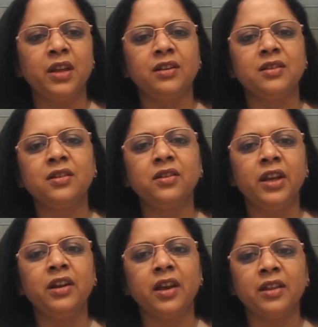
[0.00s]
there is a
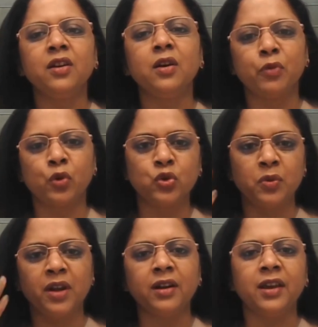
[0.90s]
need, and the approach
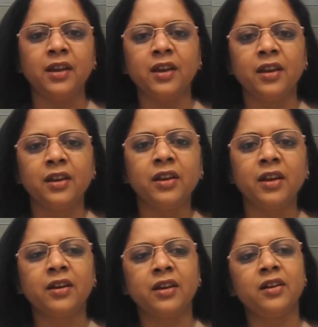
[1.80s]
we are taking in
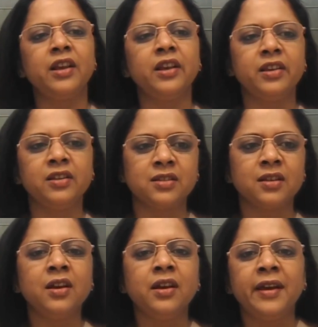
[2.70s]
India currently is